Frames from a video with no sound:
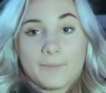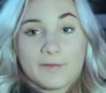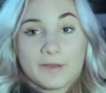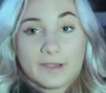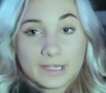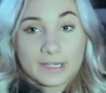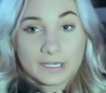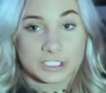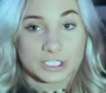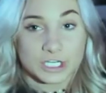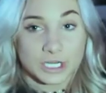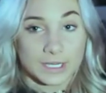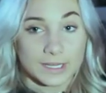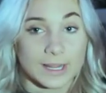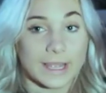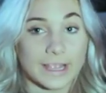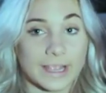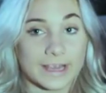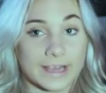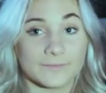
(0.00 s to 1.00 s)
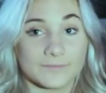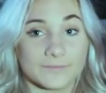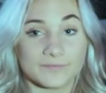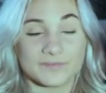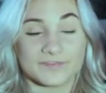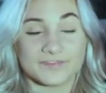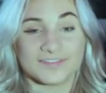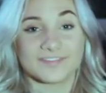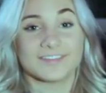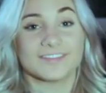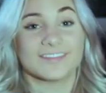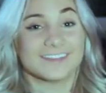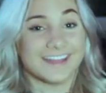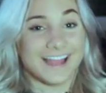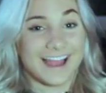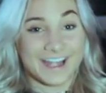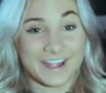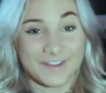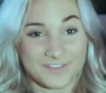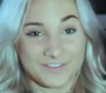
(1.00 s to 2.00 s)
I'm pretty sure, like,
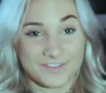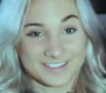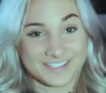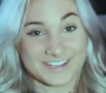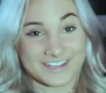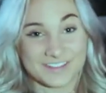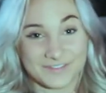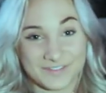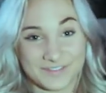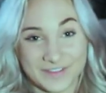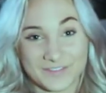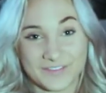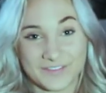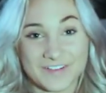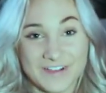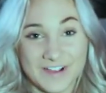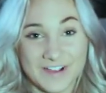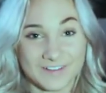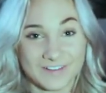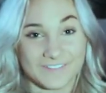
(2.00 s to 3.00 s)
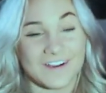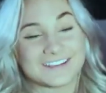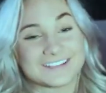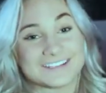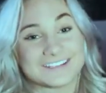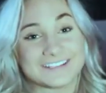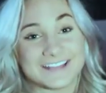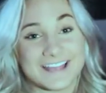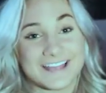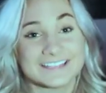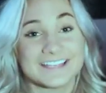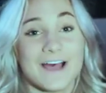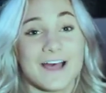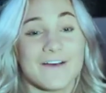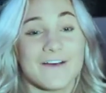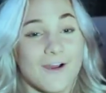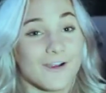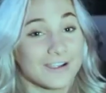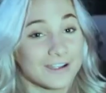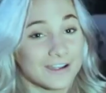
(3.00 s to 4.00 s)
90% of the people who are watching this
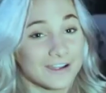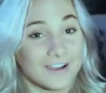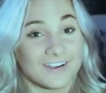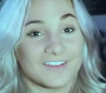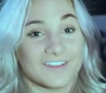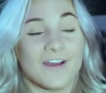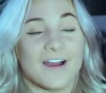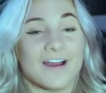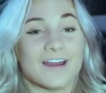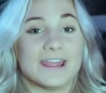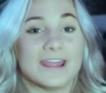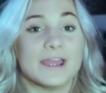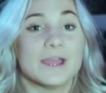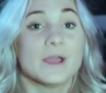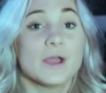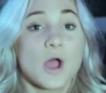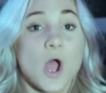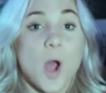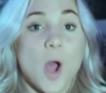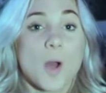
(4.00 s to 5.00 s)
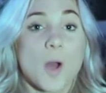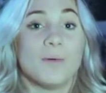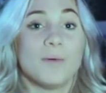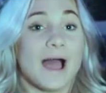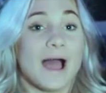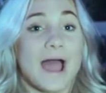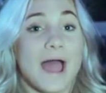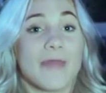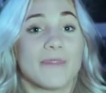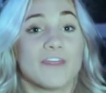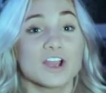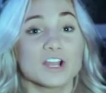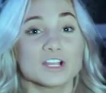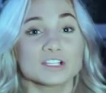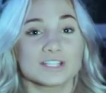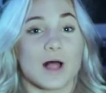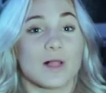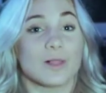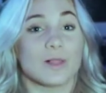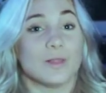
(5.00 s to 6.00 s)
have already heard about it. But
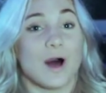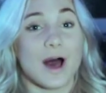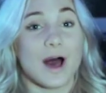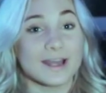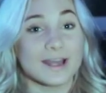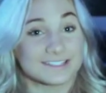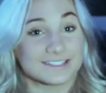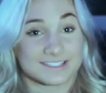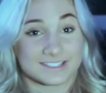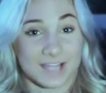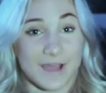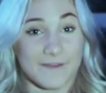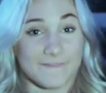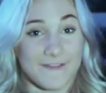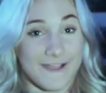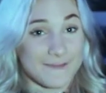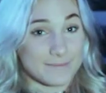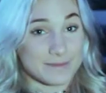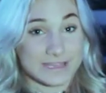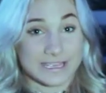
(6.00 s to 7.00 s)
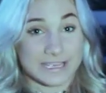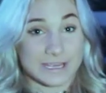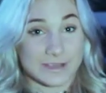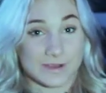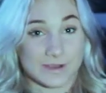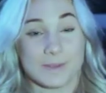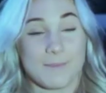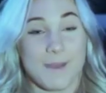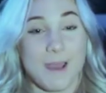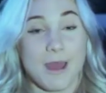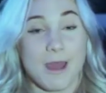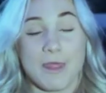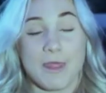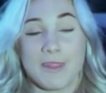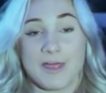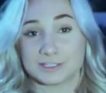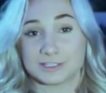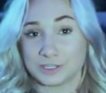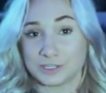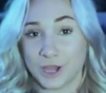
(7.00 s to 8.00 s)
there's a lot of stuff I've been hearing
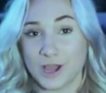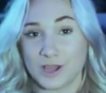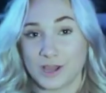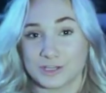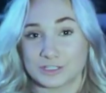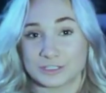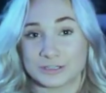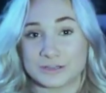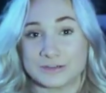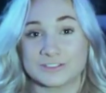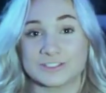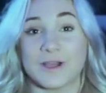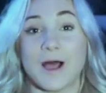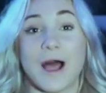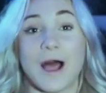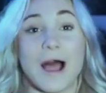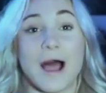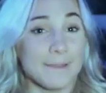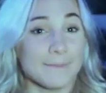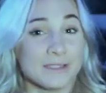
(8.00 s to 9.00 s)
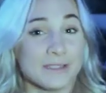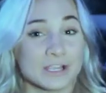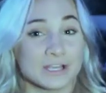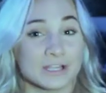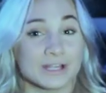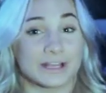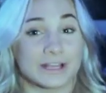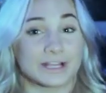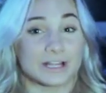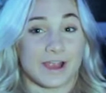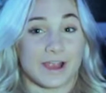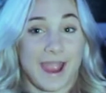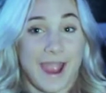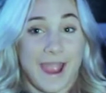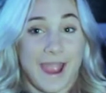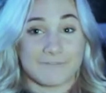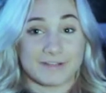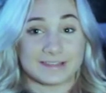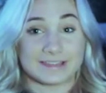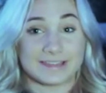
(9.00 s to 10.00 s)
about it that's not true, so I'm here to
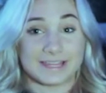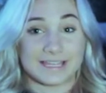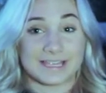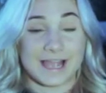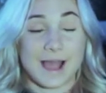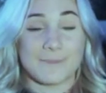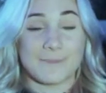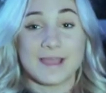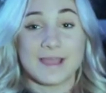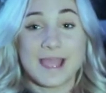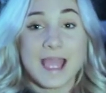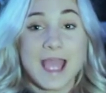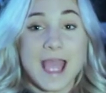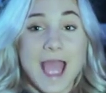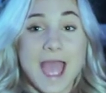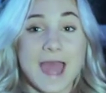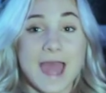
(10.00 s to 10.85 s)
clear everything up